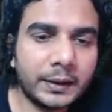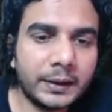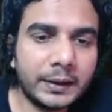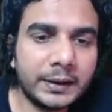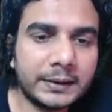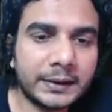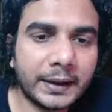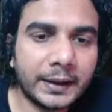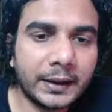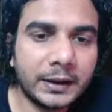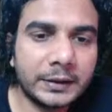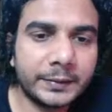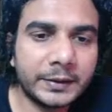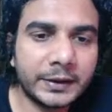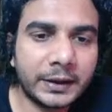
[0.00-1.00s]
this angle
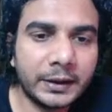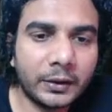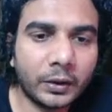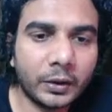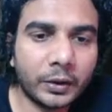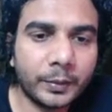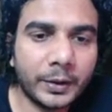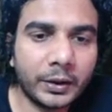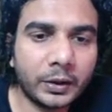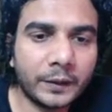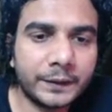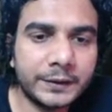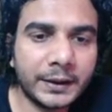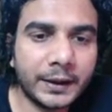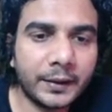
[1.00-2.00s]
is basically argument
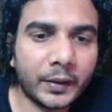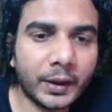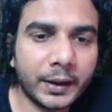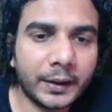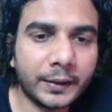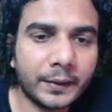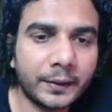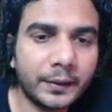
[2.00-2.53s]
of z, right?